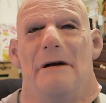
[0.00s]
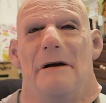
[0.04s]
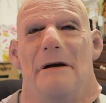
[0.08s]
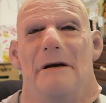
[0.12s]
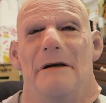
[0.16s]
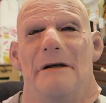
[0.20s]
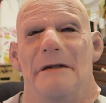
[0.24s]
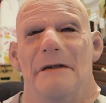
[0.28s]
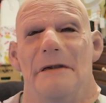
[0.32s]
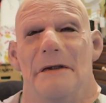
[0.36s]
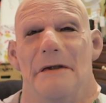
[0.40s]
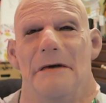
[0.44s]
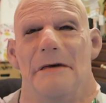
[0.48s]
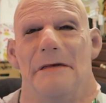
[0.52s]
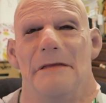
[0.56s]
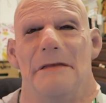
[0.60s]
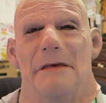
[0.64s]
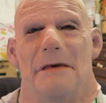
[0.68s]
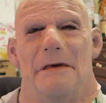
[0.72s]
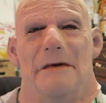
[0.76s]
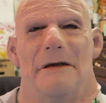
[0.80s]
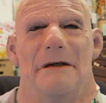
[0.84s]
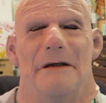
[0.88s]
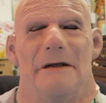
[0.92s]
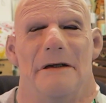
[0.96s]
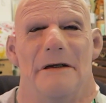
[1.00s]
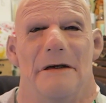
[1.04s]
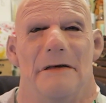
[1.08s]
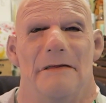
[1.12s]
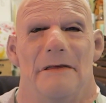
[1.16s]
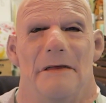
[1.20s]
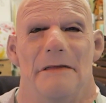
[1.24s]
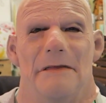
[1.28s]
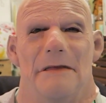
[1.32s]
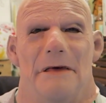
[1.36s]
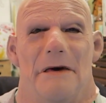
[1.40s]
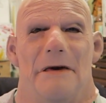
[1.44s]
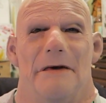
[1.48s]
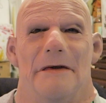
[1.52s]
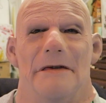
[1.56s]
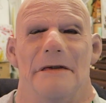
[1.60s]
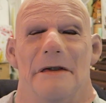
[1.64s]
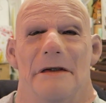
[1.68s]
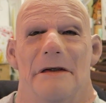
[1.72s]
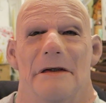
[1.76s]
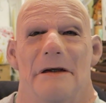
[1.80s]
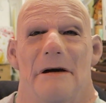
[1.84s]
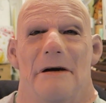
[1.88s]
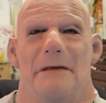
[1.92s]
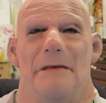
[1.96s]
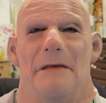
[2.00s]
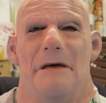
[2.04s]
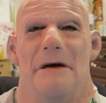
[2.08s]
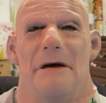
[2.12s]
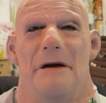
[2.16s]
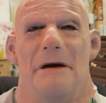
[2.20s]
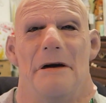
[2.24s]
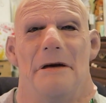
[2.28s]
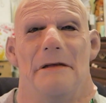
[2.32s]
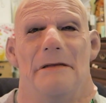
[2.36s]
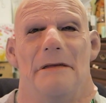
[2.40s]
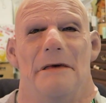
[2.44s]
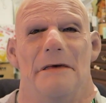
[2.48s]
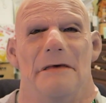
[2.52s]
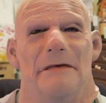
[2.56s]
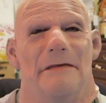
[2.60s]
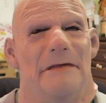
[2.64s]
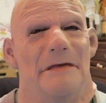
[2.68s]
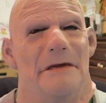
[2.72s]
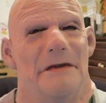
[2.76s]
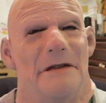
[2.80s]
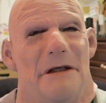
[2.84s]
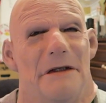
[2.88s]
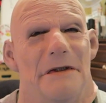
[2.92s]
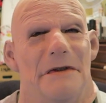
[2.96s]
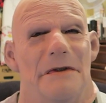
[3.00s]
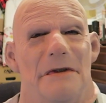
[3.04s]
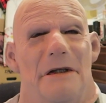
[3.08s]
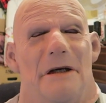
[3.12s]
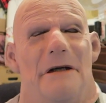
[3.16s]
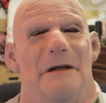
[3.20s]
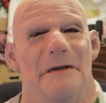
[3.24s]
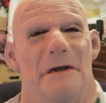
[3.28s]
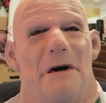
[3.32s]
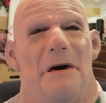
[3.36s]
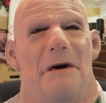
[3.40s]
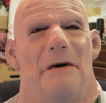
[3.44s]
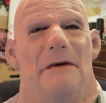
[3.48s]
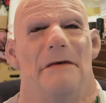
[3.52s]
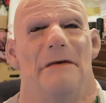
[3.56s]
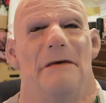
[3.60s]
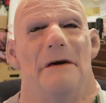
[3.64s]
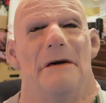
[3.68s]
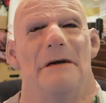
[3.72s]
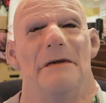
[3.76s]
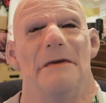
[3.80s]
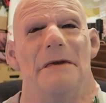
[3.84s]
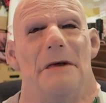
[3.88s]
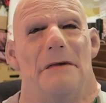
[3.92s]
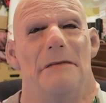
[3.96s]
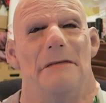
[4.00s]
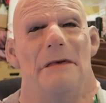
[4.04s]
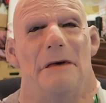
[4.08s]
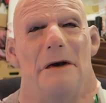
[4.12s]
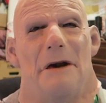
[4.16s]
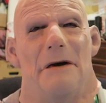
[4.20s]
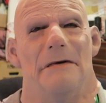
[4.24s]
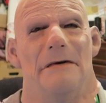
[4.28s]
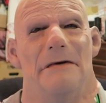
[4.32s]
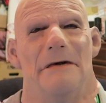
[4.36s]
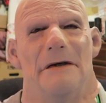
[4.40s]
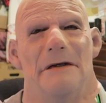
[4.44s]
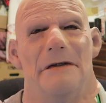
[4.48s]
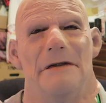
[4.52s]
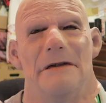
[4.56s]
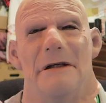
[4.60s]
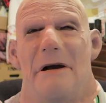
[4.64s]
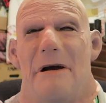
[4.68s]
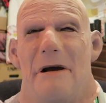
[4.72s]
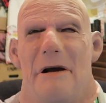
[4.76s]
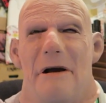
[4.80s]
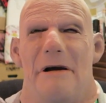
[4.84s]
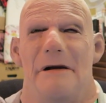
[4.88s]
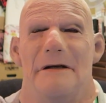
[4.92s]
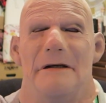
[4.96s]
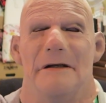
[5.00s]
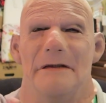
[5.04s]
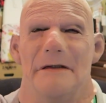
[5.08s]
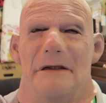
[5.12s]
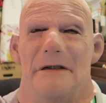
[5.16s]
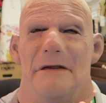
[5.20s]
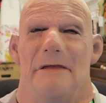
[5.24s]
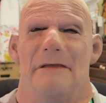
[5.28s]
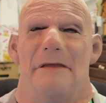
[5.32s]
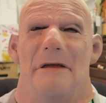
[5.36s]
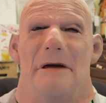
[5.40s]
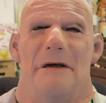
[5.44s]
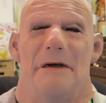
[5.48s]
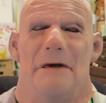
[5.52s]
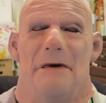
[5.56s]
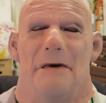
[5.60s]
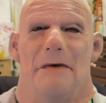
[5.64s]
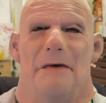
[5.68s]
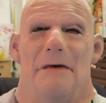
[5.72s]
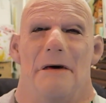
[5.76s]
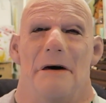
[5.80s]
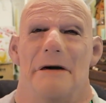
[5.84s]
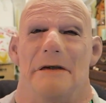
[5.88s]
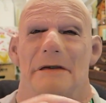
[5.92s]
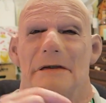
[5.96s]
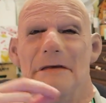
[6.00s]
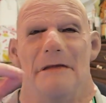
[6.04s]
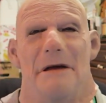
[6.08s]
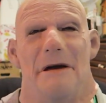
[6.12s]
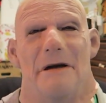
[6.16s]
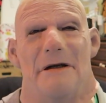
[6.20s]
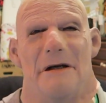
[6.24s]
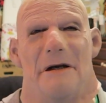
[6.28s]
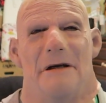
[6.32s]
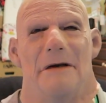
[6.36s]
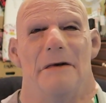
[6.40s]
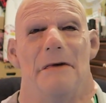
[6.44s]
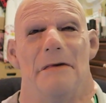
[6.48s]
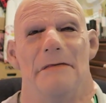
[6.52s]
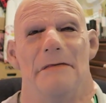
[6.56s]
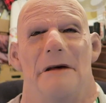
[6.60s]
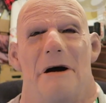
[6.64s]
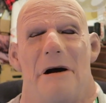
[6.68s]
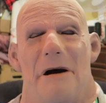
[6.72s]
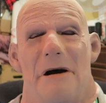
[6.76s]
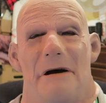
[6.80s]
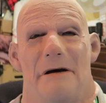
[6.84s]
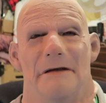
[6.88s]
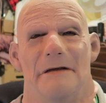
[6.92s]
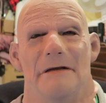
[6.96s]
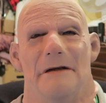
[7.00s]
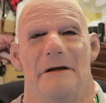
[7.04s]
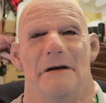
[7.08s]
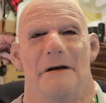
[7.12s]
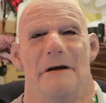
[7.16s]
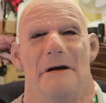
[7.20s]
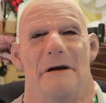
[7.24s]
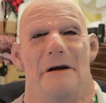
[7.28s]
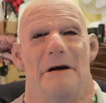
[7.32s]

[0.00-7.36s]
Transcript: And he's a completely different person now. But 6 years on, some plonkers edited a video to make it bad.